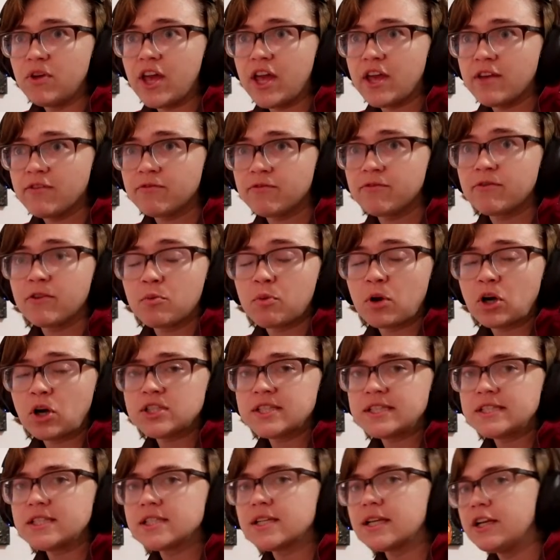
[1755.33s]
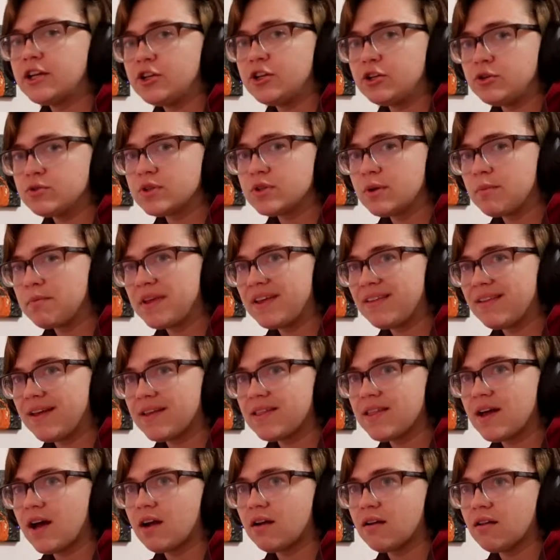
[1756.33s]
if a person's going to do something
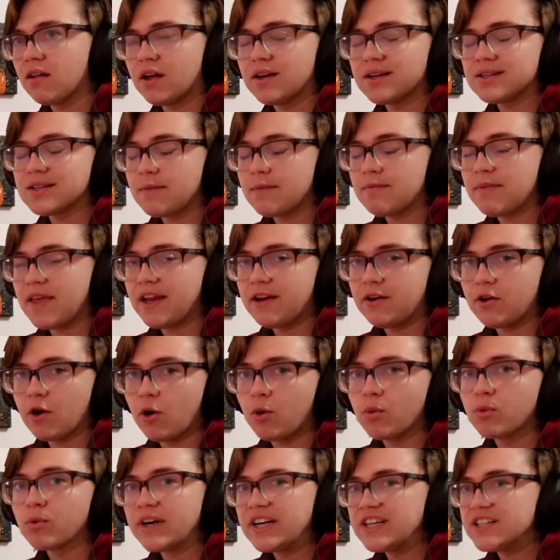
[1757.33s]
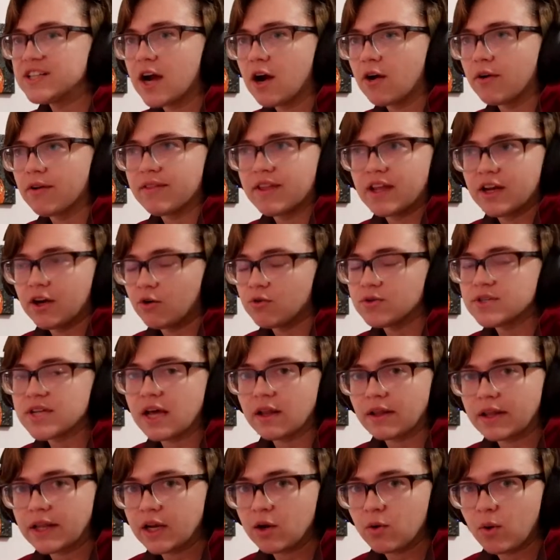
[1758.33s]
like that, a lot of time they don't reach out and they don't
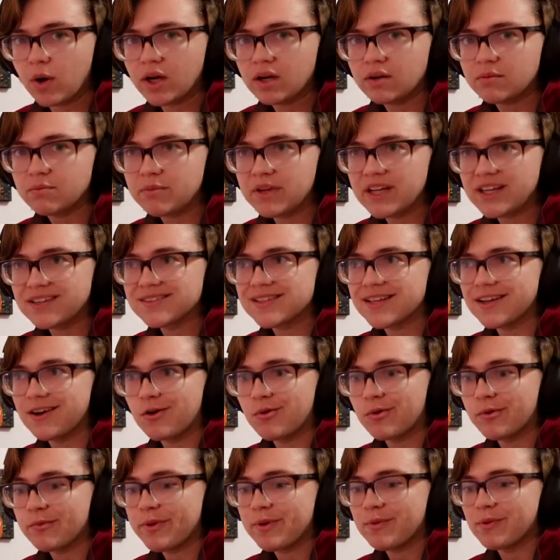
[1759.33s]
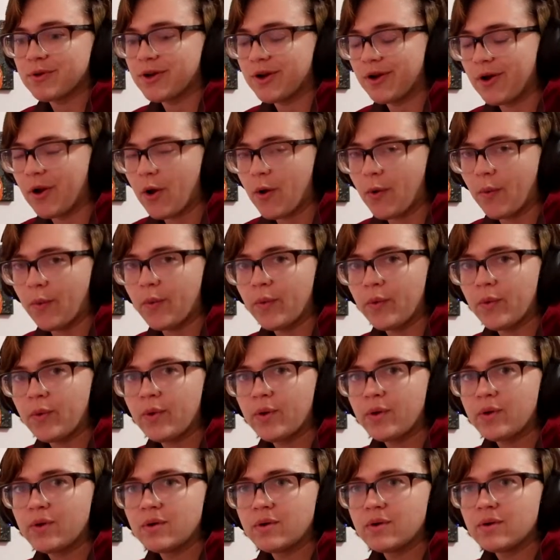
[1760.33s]
tell anyone because they don't want people to know
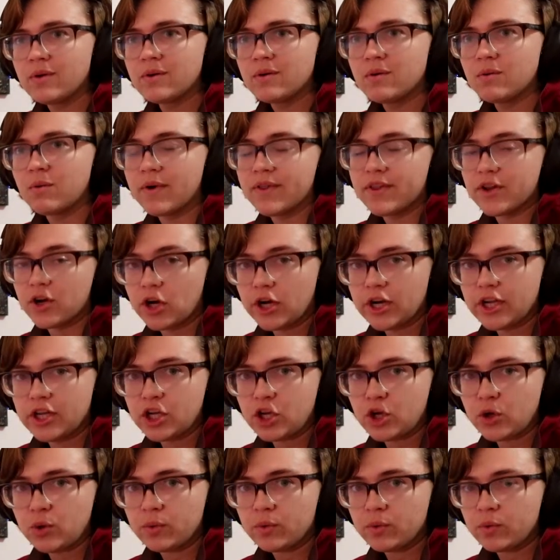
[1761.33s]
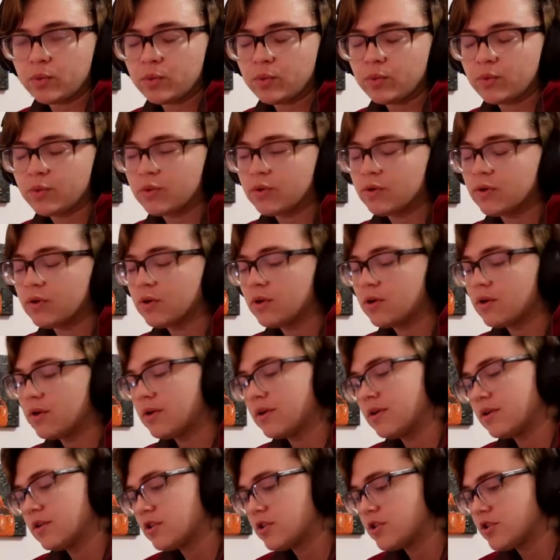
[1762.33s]
what they're going to do.
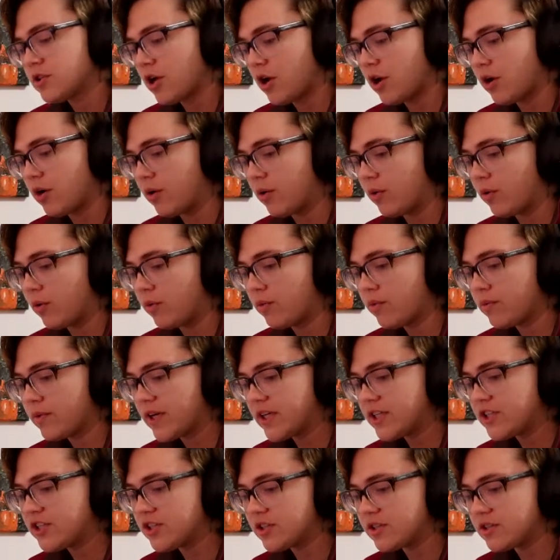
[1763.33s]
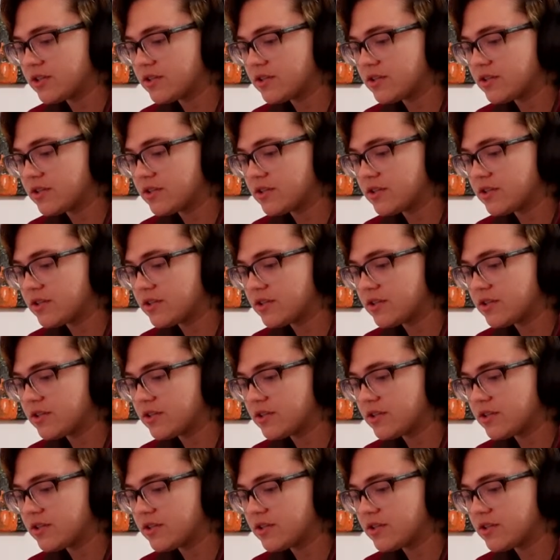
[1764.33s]
So it's